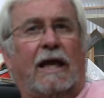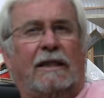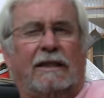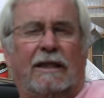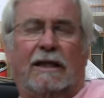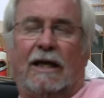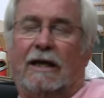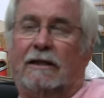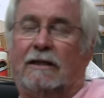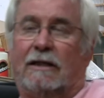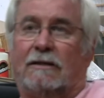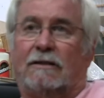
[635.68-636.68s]
think I
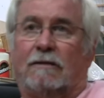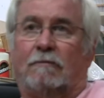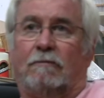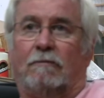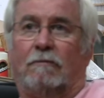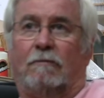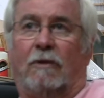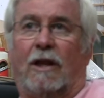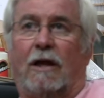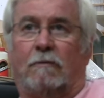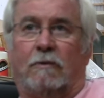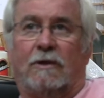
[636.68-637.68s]
had done some
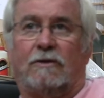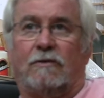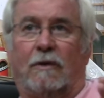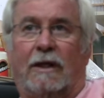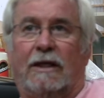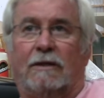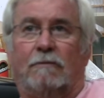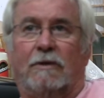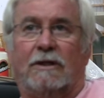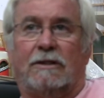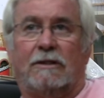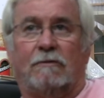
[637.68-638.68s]
block prints related
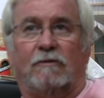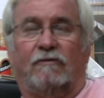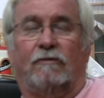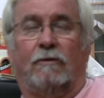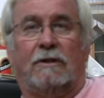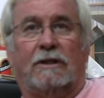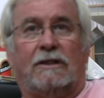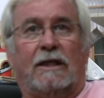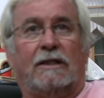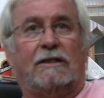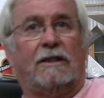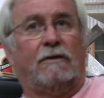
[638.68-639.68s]
pieces before this,
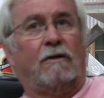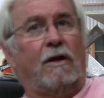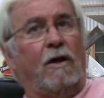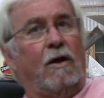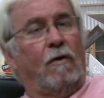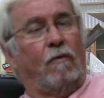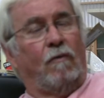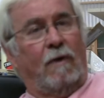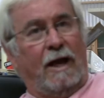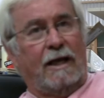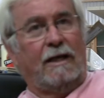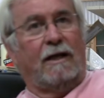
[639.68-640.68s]
I said,
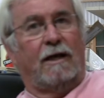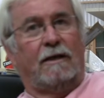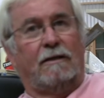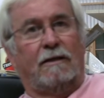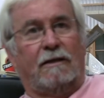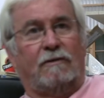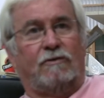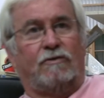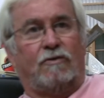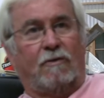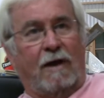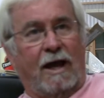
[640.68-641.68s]
why not
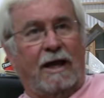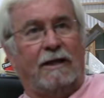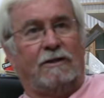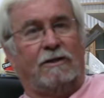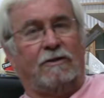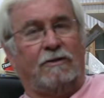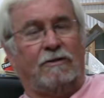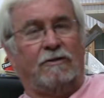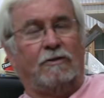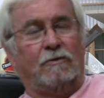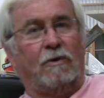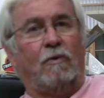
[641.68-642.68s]
try to
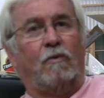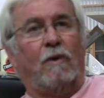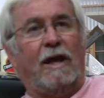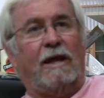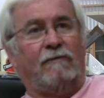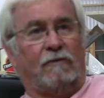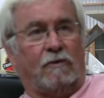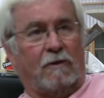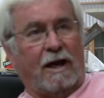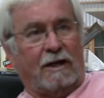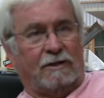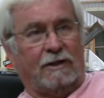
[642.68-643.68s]
do a wave
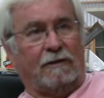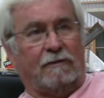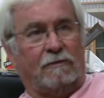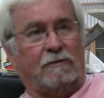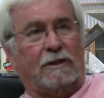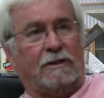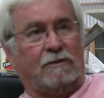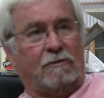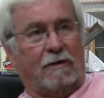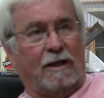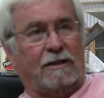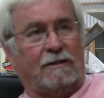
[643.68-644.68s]
crashing through these
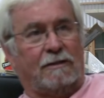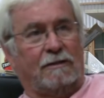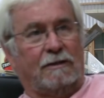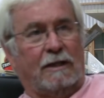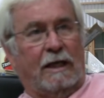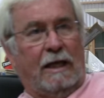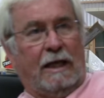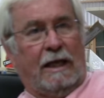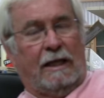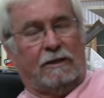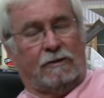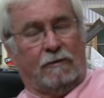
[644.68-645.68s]
crates?
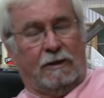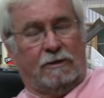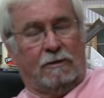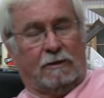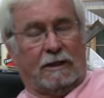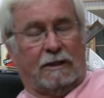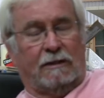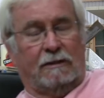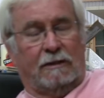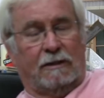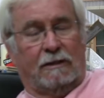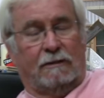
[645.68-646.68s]
And so I took
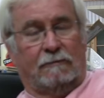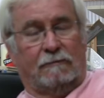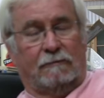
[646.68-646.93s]
the